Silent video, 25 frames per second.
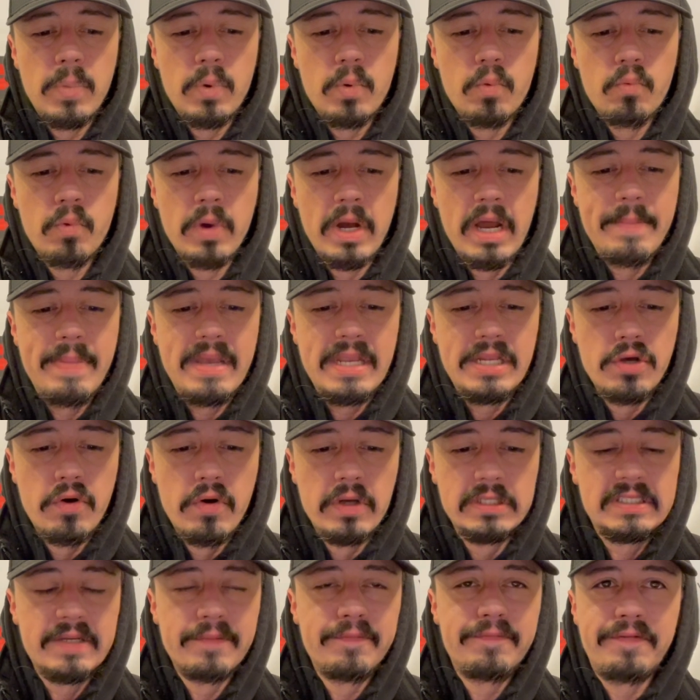going to be
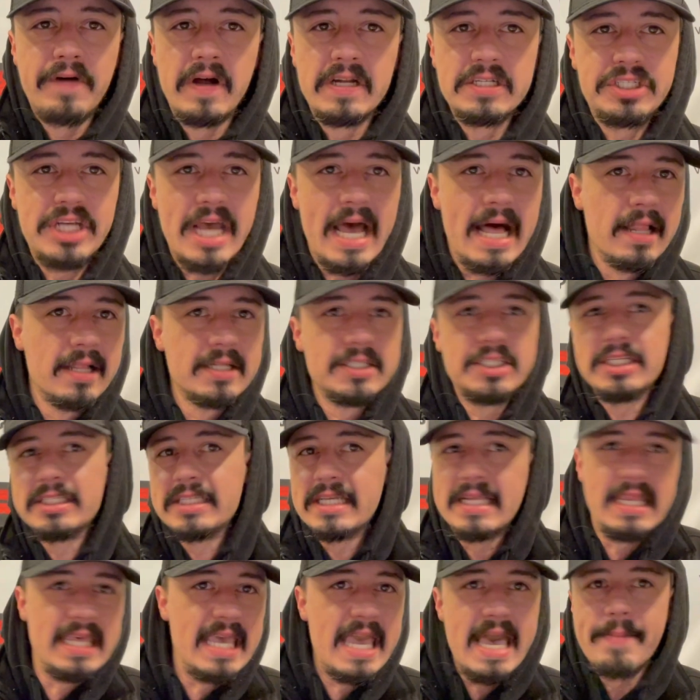doing some fun challenges
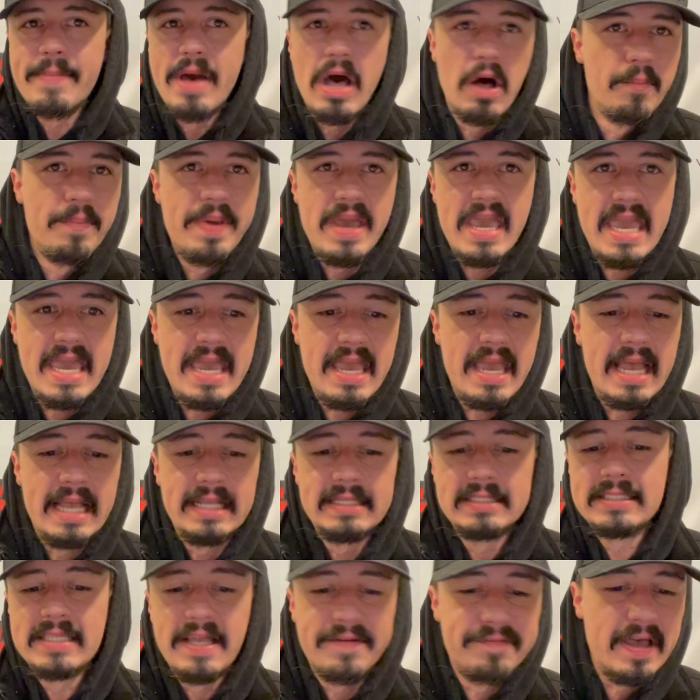in the MLB
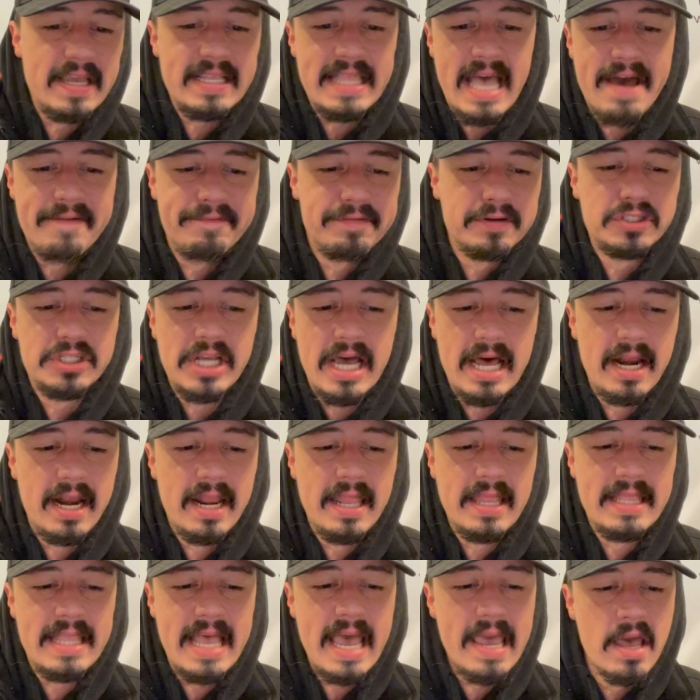and stuff like that for shout out of
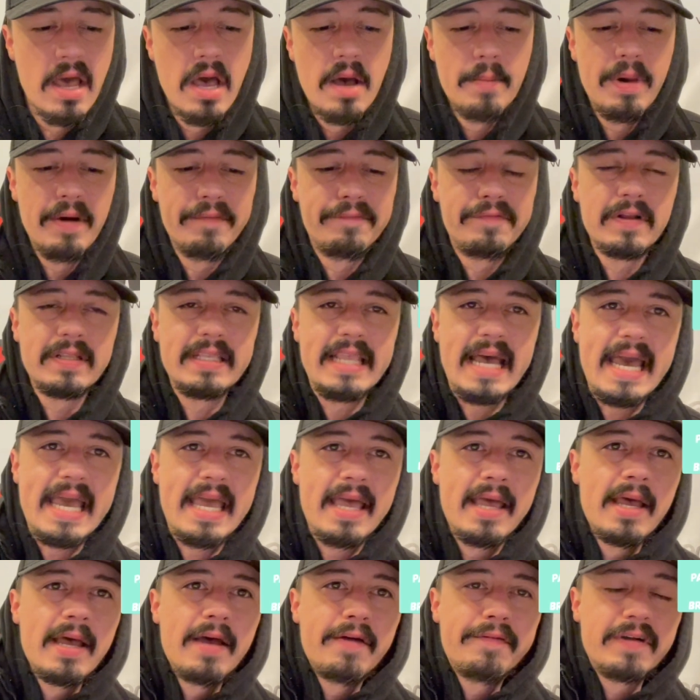the day. But for
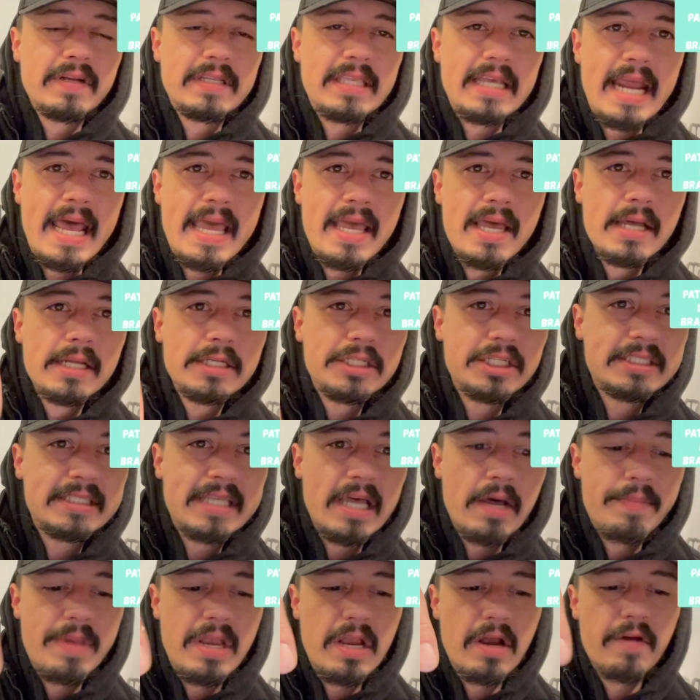today, just
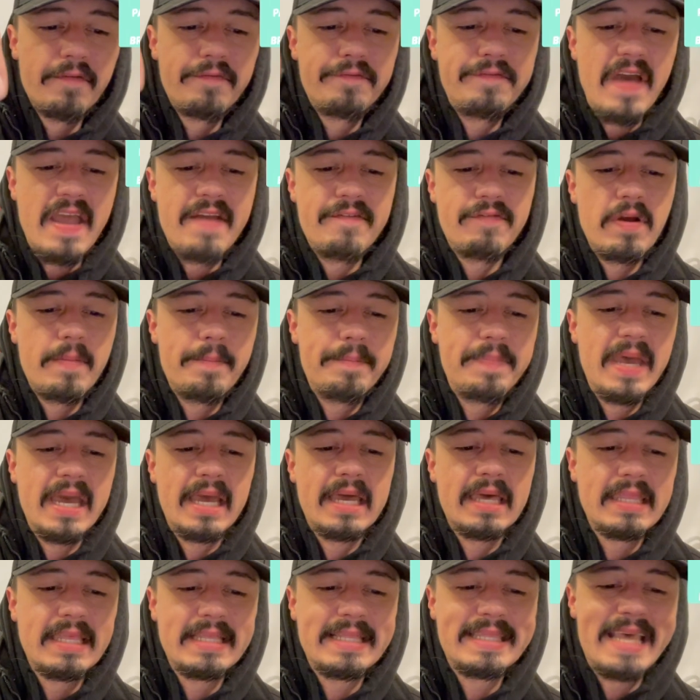tell me your favorite
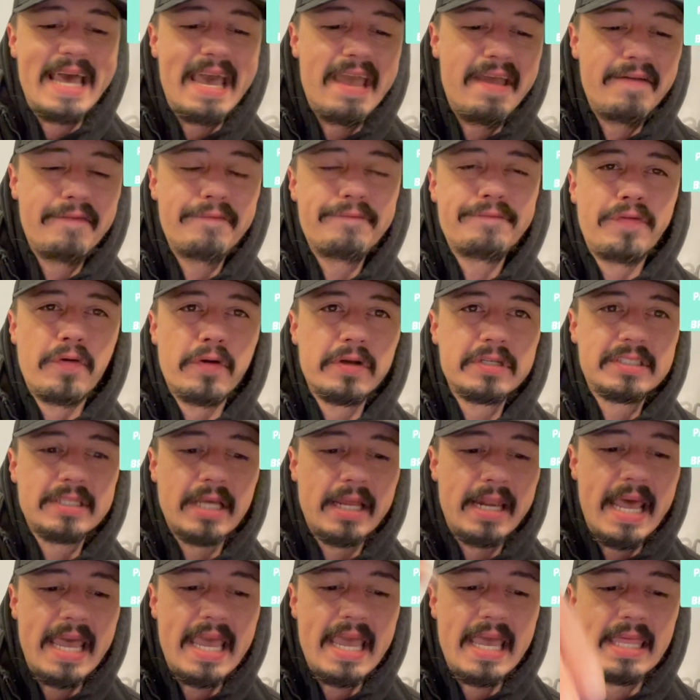pick of the day for
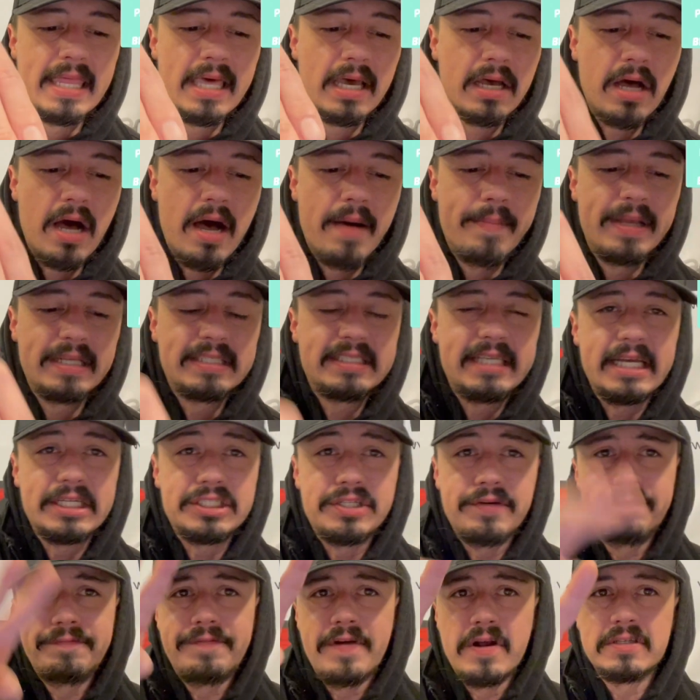Sunday in the comment
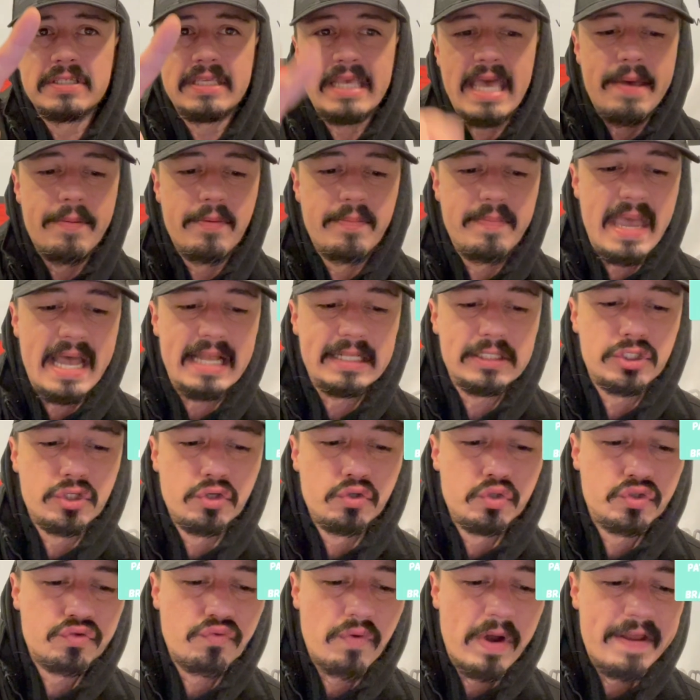section. First game will be at
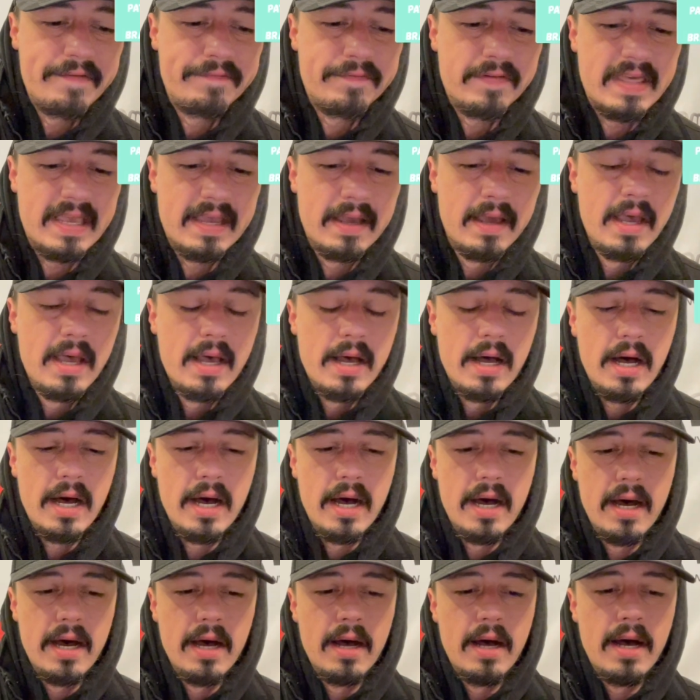220 for
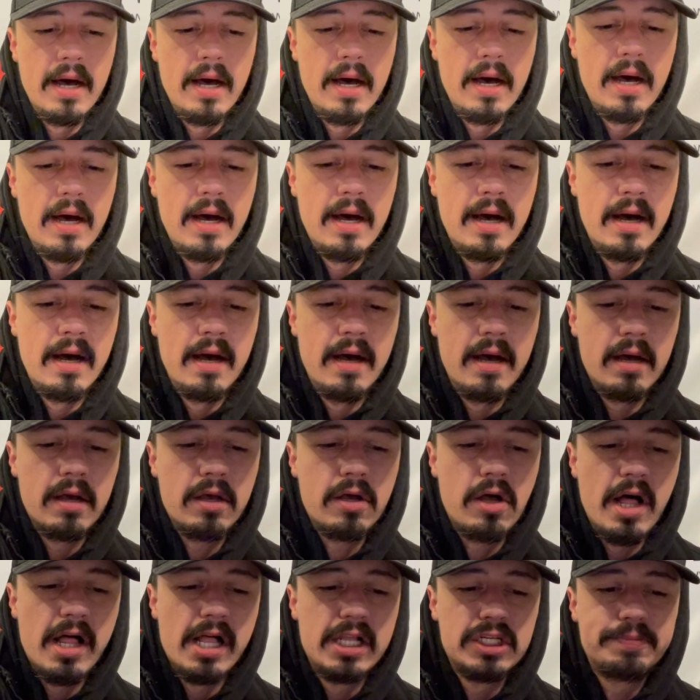the
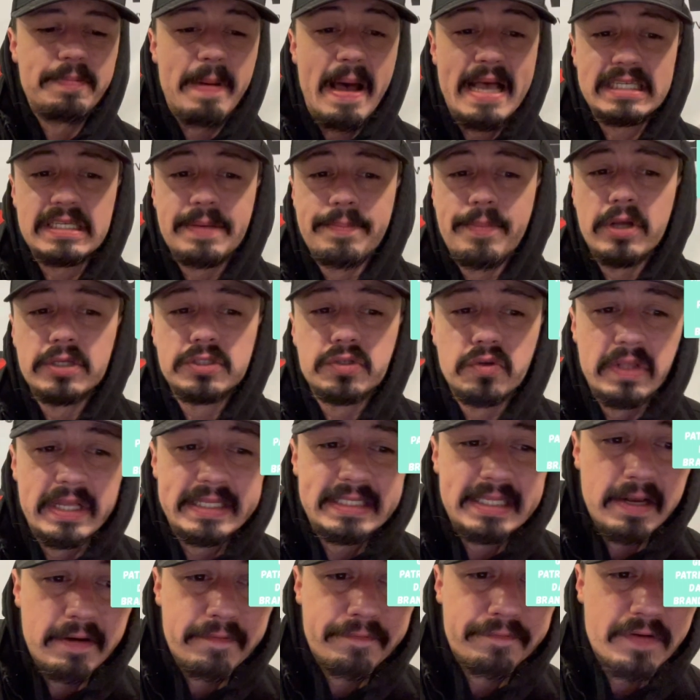college basketball. So
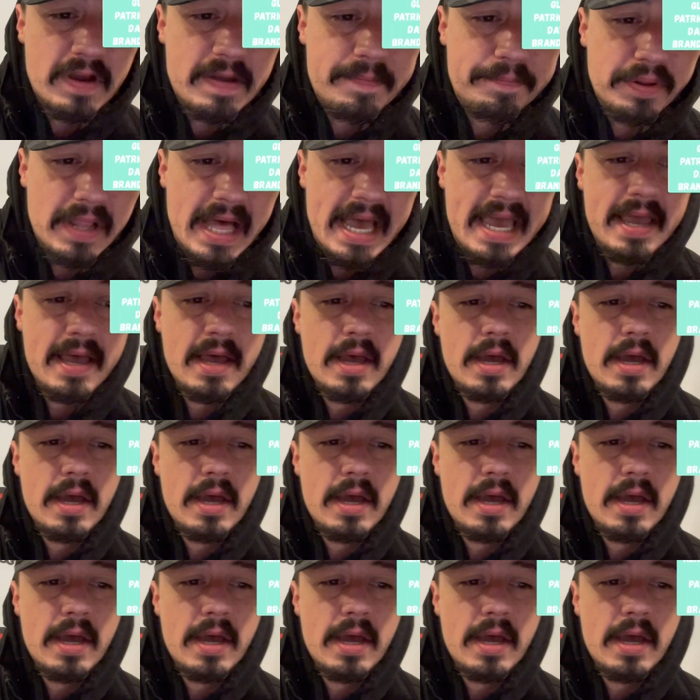let's hit a free play.